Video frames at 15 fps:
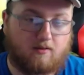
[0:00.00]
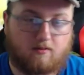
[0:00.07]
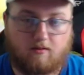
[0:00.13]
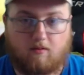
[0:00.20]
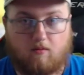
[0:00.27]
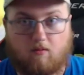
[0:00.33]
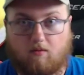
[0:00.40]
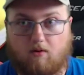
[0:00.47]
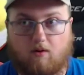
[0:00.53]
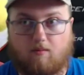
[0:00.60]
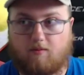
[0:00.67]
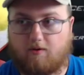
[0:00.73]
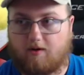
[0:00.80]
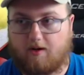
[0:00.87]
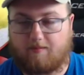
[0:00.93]
horrible
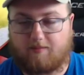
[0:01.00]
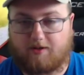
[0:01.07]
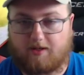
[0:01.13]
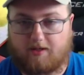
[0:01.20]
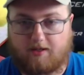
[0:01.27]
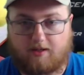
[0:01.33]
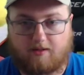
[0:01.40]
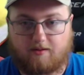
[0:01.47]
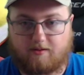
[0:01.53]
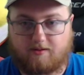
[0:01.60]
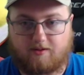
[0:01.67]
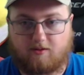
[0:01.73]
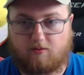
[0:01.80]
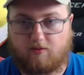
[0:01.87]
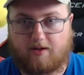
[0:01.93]
company. There's
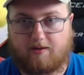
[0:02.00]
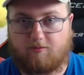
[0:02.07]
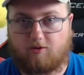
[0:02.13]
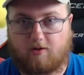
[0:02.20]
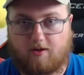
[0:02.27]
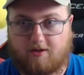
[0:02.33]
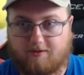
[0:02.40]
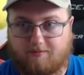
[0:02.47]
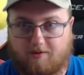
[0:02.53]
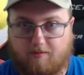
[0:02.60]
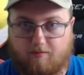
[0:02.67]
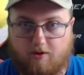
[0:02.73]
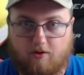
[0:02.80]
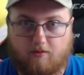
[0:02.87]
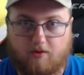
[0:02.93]
no labor laws being
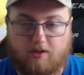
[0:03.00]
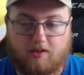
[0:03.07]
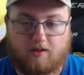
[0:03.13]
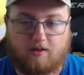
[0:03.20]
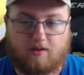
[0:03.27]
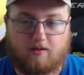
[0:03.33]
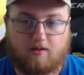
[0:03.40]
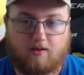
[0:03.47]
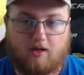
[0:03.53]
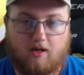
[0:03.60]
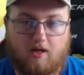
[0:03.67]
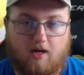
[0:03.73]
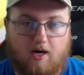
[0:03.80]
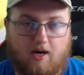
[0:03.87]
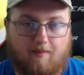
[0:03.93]
broken. And
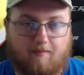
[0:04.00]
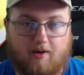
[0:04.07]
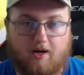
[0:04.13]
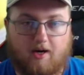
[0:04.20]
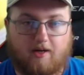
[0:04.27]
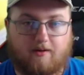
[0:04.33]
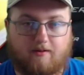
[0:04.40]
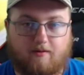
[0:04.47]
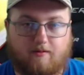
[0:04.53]
I'm not